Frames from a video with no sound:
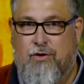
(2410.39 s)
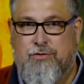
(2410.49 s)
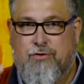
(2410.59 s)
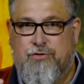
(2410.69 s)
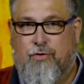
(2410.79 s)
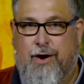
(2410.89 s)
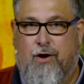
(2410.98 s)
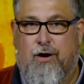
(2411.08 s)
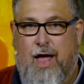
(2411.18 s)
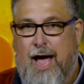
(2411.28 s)
Those who are joining
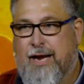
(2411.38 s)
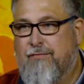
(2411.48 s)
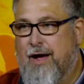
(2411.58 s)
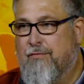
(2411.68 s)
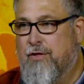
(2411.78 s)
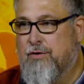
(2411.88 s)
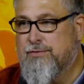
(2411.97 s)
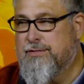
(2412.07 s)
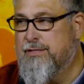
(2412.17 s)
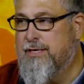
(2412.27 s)
online, if you have
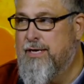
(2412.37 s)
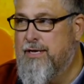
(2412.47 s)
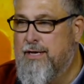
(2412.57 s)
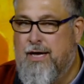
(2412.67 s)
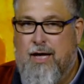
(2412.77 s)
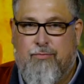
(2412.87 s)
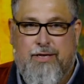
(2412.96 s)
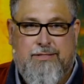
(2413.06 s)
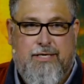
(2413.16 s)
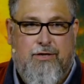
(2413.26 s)
those, uh,
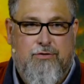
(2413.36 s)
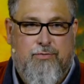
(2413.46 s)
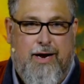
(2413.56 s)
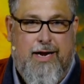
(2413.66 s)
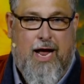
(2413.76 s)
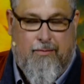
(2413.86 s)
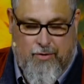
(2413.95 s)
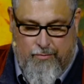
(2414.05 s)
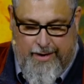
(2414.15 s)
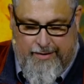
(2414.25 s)
please get those ready now. I'm
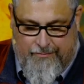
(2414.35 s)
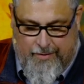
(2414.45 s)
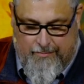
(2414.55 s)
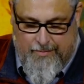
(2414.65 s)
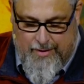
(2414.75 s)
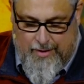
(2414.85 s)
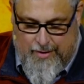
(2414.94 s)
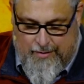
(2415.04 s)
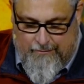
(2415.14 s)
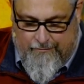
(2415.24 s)
going to read from
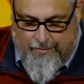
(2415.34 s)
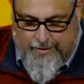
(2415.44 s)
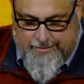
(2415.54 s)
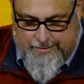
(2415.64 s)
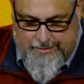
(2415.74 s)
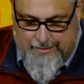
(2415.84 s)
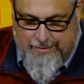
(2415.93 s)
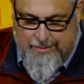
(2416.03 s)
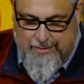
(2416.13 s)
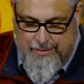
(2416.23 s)
1
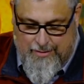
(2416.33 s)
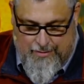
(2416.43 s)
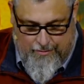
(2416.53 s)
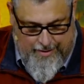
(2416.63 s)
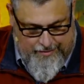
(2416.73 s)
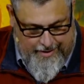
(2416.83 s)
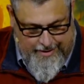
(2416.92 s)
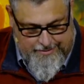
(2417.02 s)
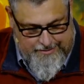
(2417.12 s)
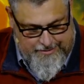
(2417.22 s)

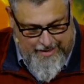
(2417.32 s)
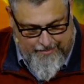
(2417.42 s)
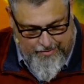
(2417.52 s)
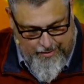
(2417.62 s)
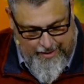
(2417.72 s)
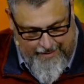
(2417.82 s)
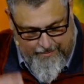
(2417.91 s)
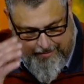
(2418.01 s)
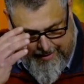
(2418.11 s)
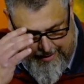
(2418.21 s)
Corinthians chapter
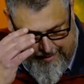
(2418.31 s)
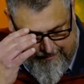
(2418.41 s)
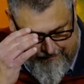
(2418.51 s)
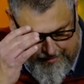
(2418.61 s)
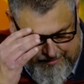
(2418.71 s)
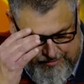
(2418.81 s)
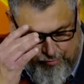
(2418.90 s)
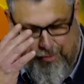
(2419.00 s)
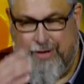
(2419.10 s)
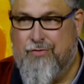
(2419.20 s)
11, beginning in verse
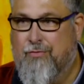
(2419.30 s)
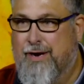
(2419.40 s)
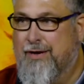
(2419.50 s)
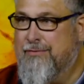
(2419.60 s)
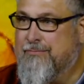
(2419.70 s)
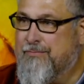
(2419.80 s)
23.